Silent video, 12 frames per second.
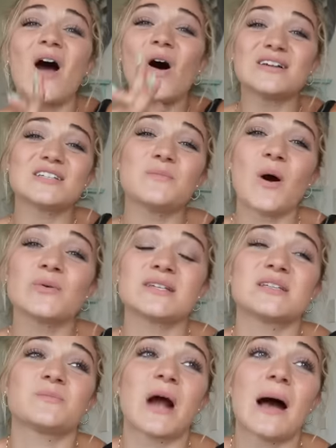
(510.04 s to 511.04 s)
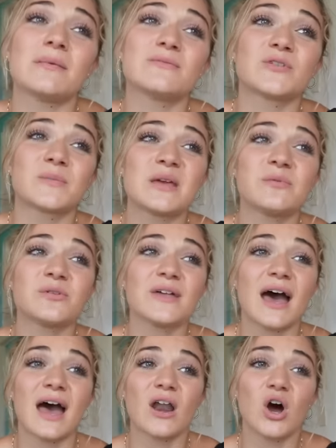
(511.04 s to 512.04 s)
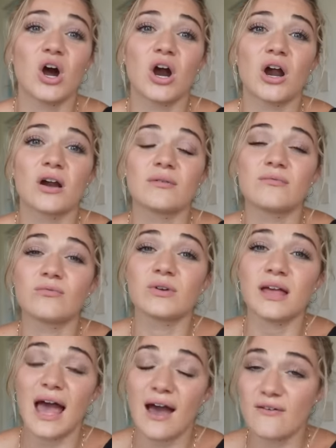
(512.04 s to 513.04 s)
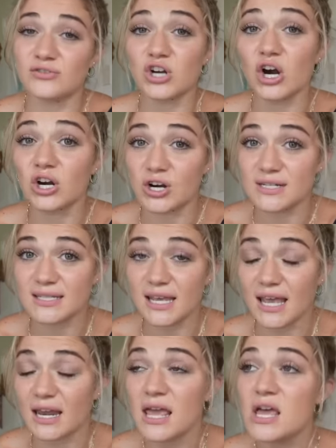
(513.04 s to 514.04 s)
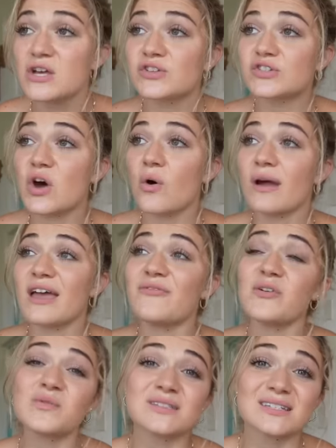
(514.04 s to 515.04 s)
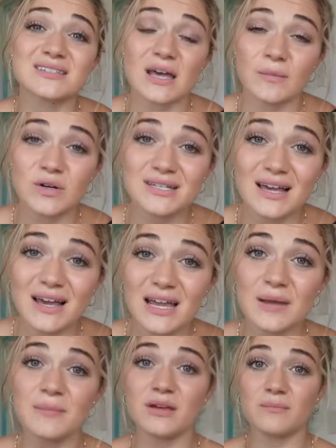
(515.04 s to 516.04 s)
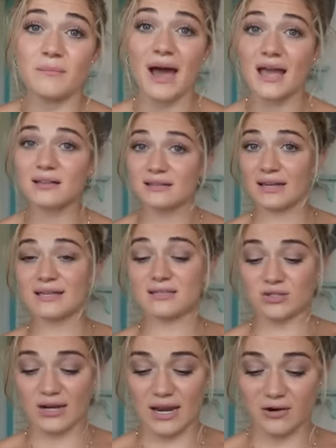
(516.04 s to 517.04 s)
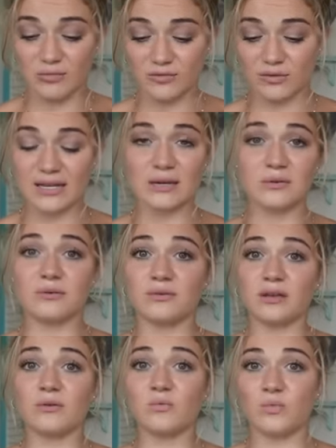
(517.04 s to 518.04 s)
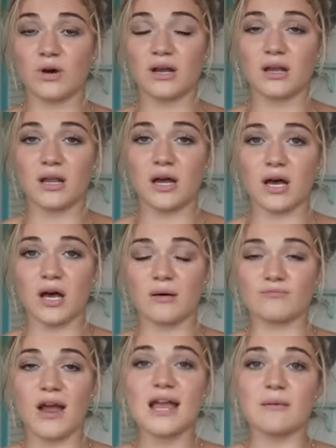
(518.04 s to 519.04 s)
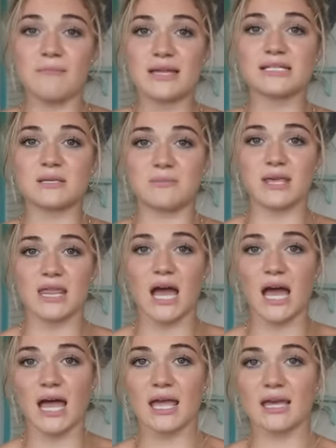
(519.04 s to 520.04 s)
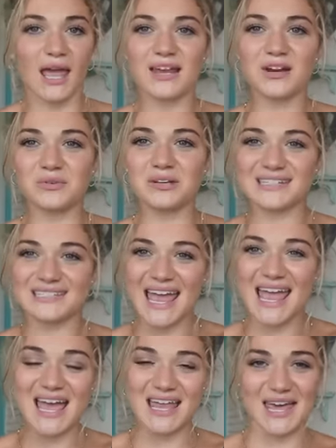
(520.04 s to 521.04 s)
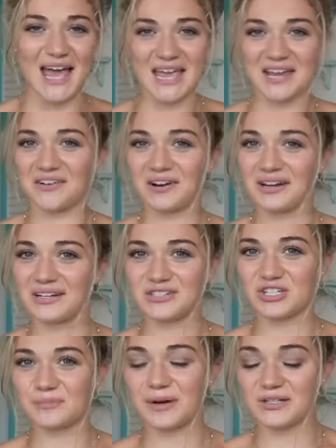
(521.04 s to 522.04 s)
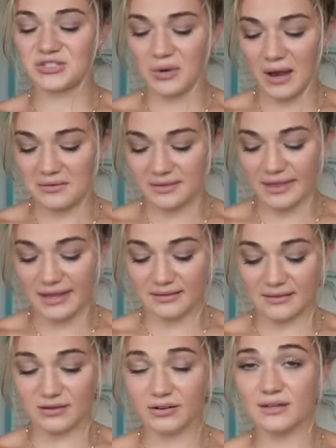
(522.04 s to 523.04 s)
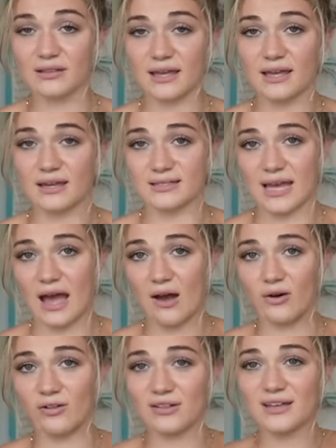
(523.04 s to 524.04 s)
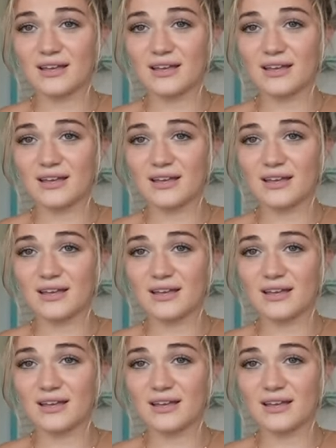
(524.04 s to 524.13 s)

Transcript: also poses a problem for people that are have darker skin. So if it was the summertime, my laser hair removal lady would would um, recommend to me that I I don't really tan that area too much. So I would like literally lay a towel